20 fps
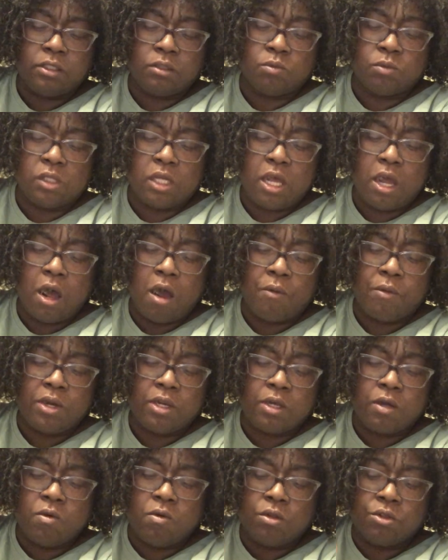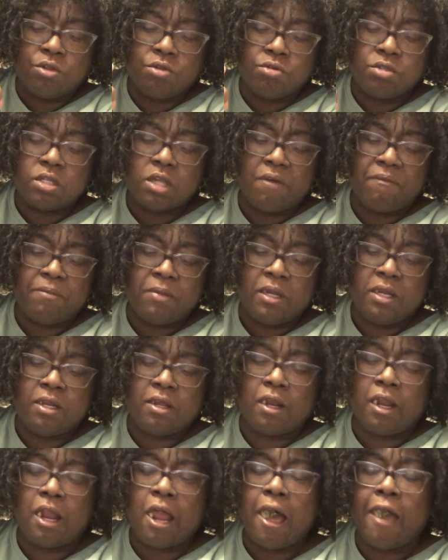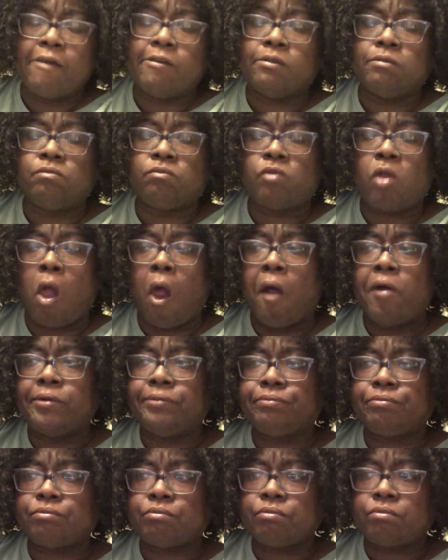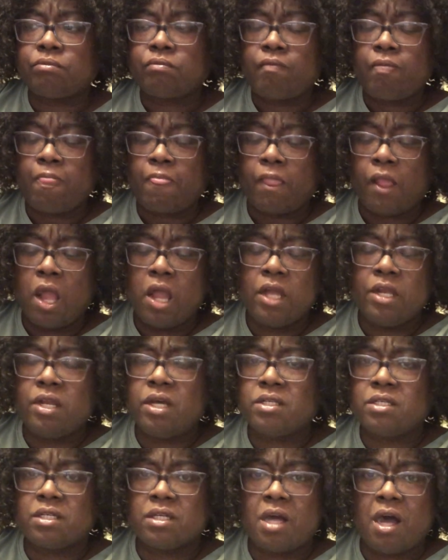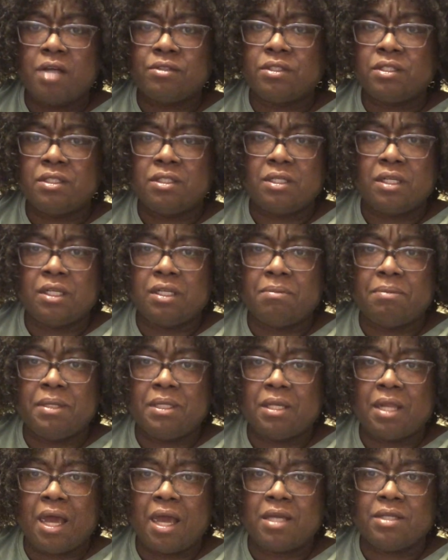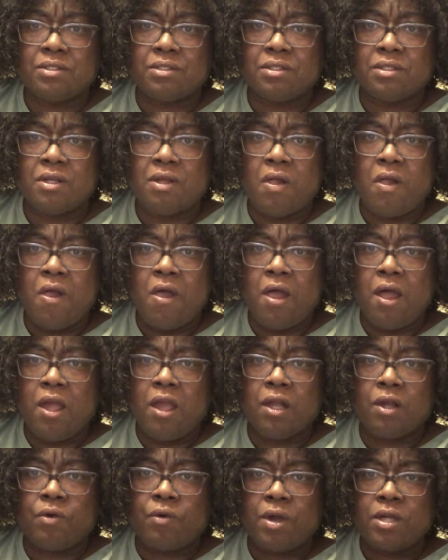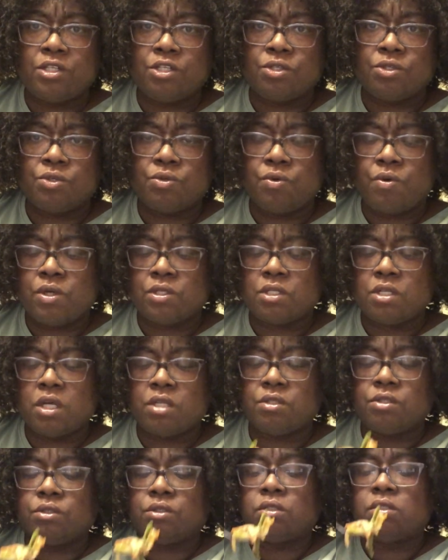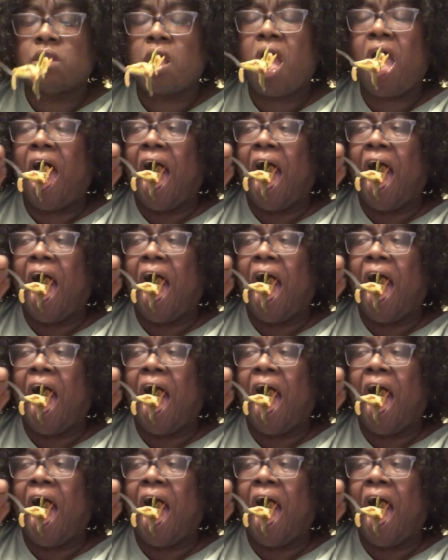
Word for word: edge when they're already going through something in their life. It doesn't cost anything to be nice and gracious towards others.